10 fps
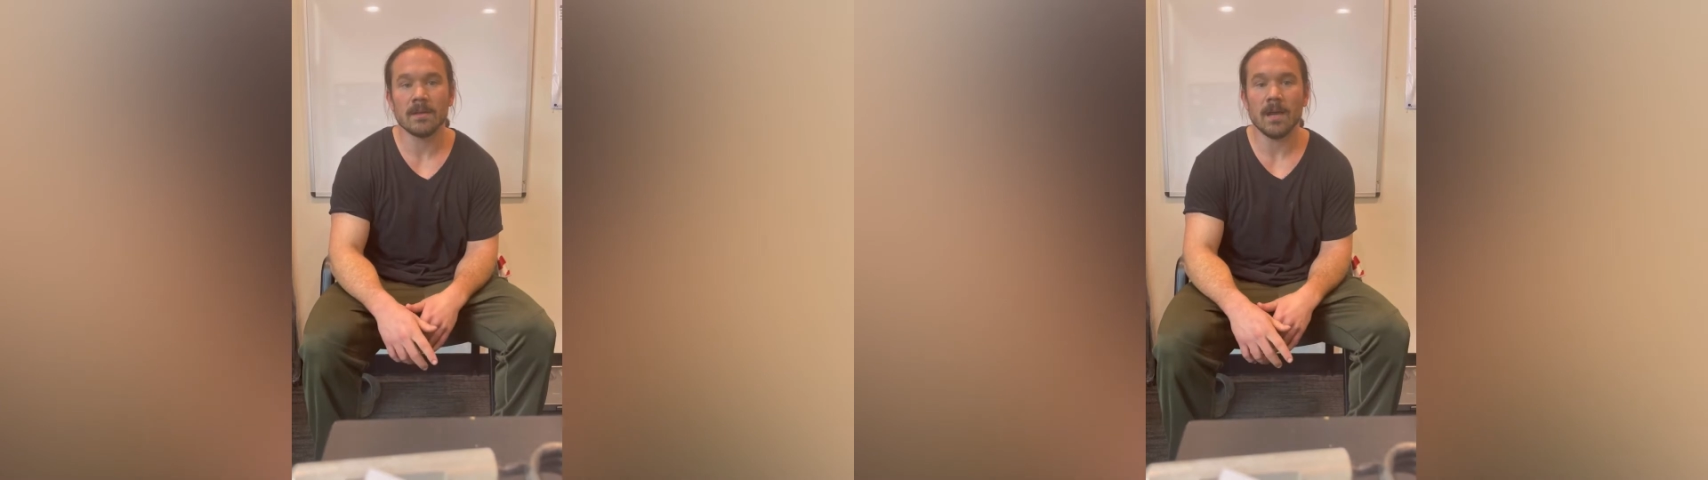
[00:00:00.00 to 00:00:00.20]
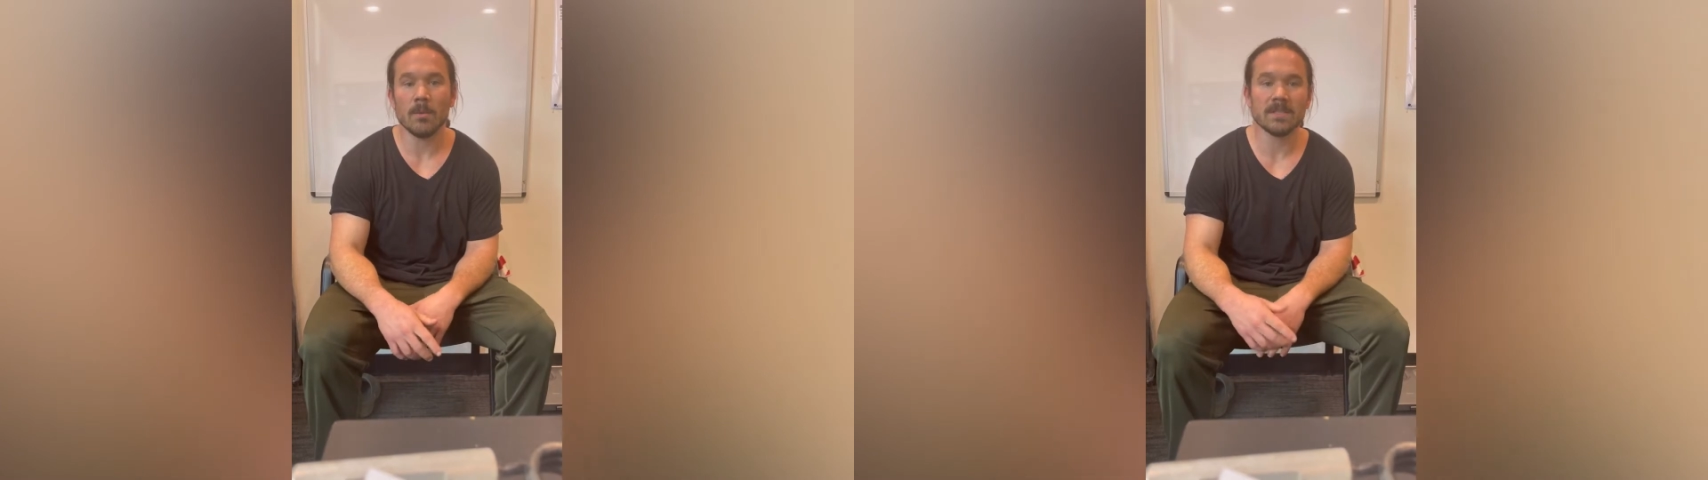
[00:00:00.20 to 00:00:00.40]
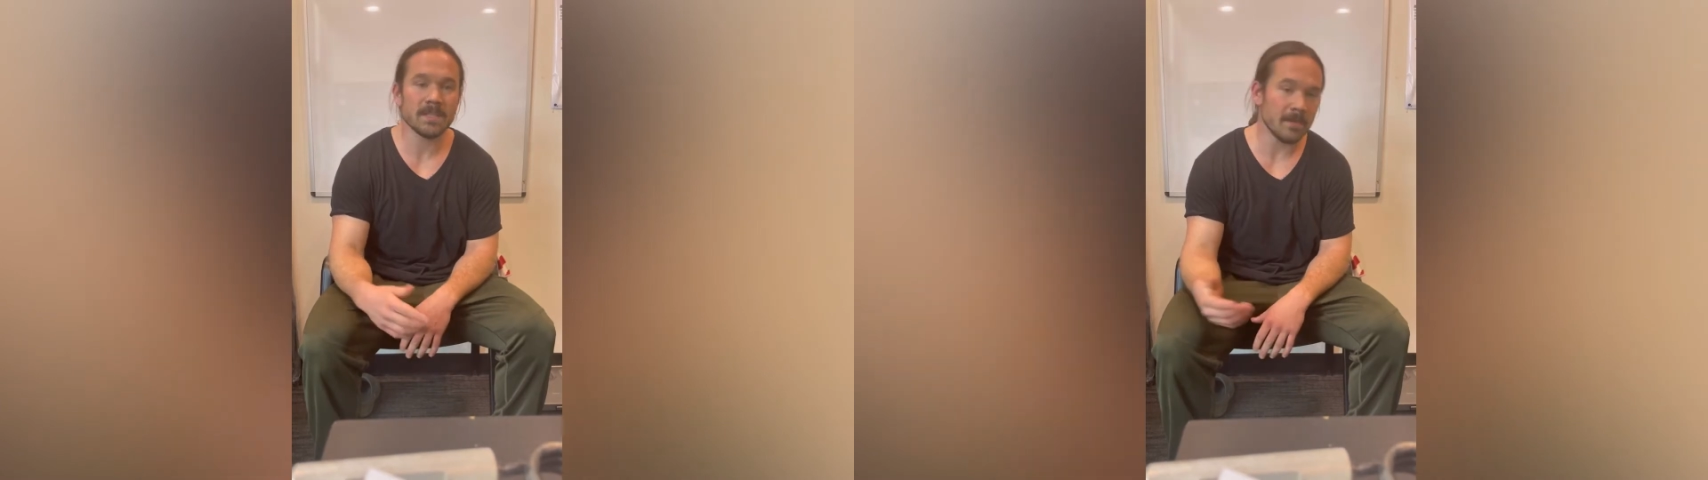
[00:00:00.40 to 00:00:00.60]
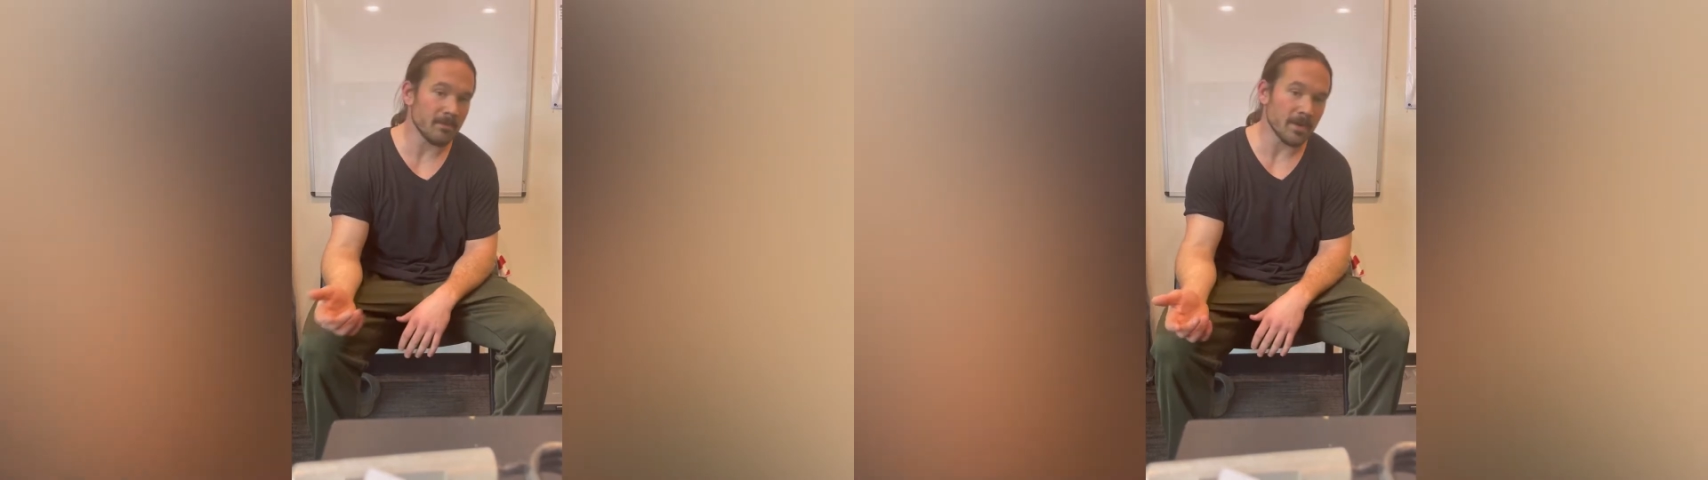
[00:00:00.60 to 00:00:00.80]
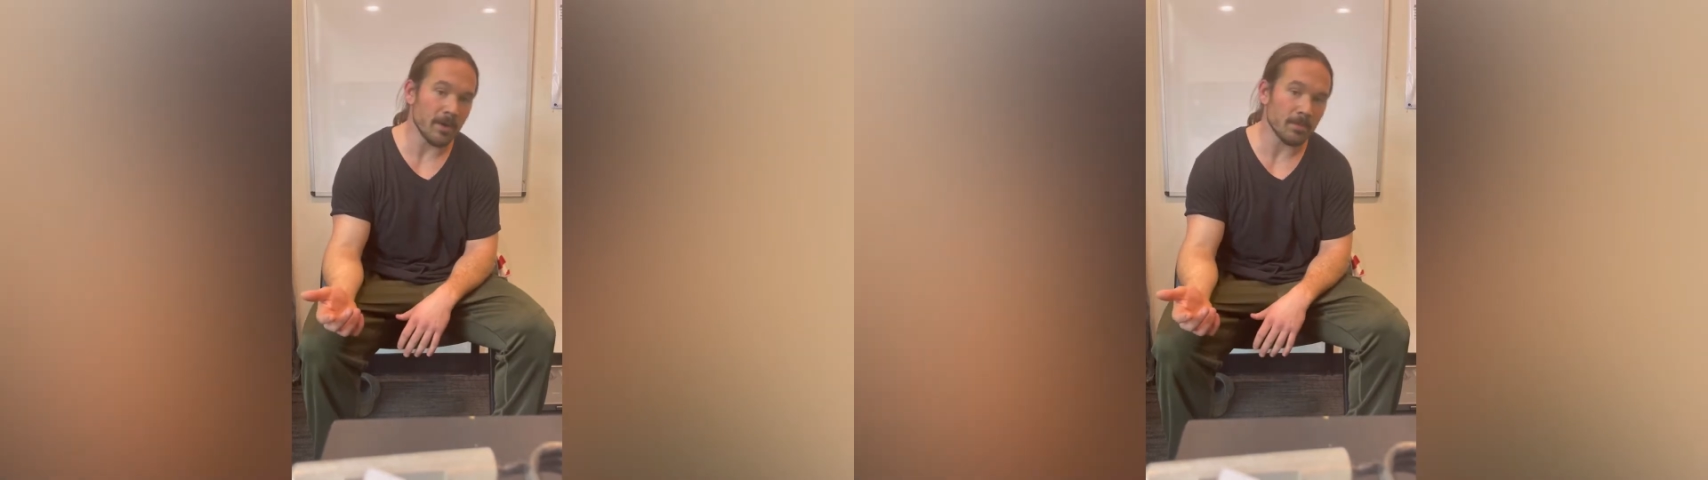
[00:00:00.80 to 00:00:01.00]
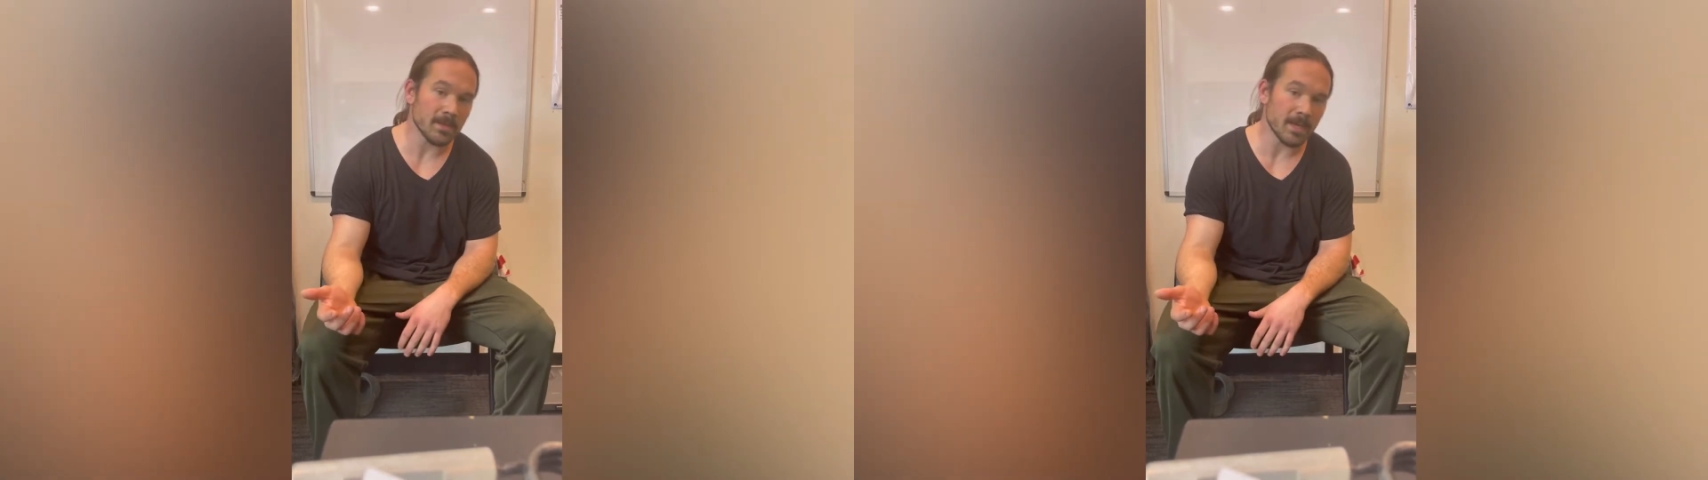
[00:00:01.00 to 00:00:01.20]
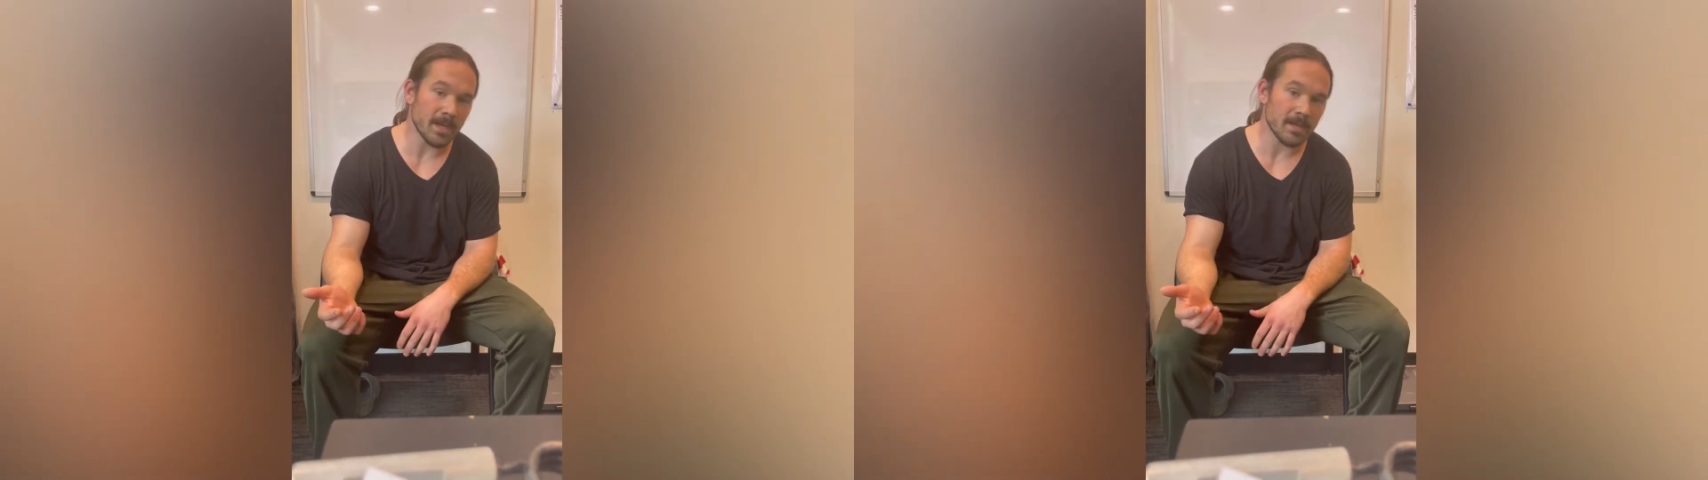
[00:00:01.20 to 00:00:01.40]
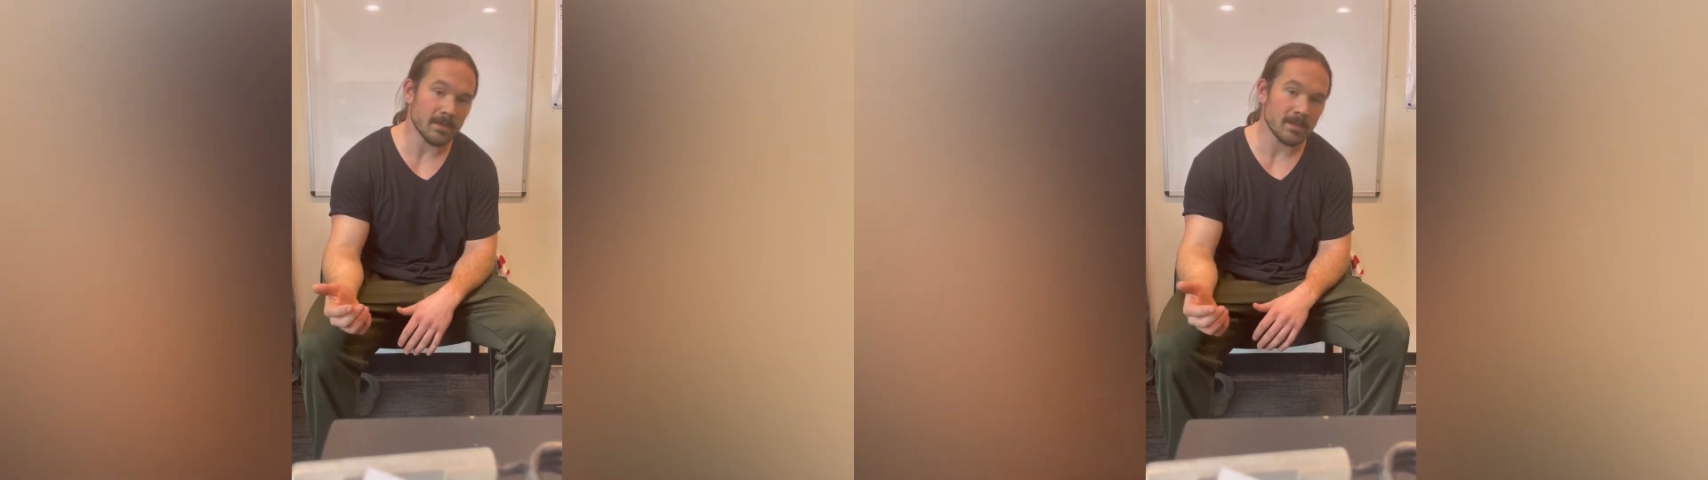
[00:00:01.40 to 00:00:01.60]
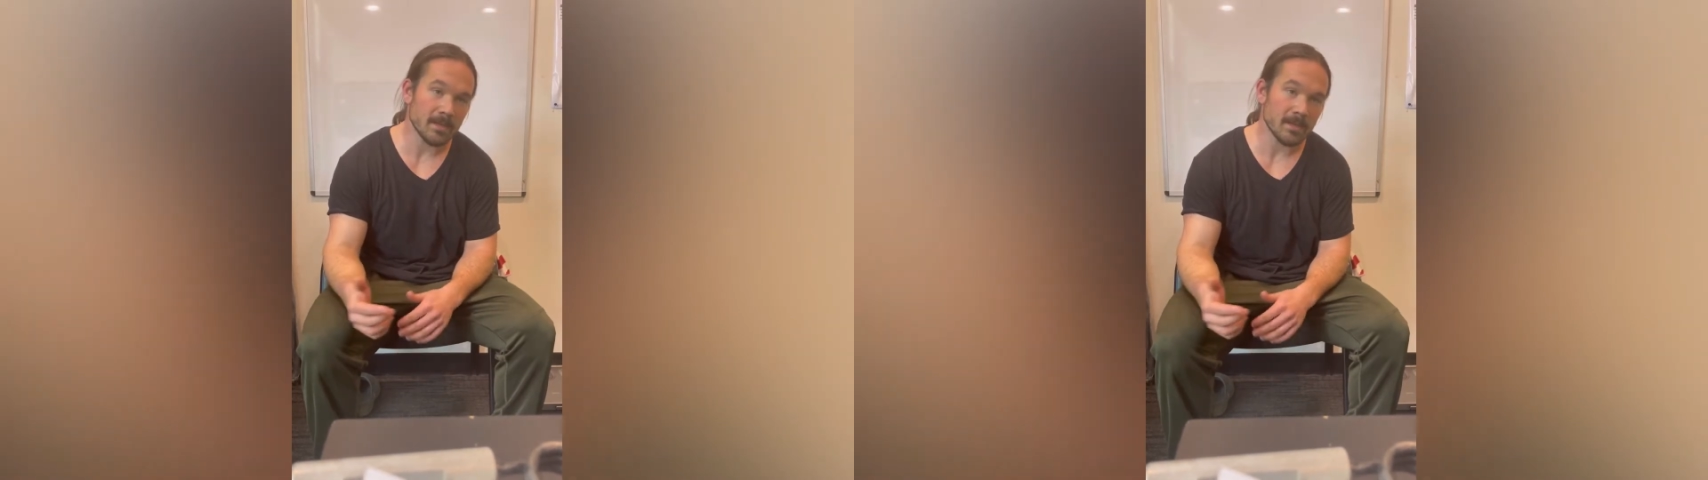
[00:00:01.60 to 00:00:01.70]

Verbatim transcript: I went to him for help with that.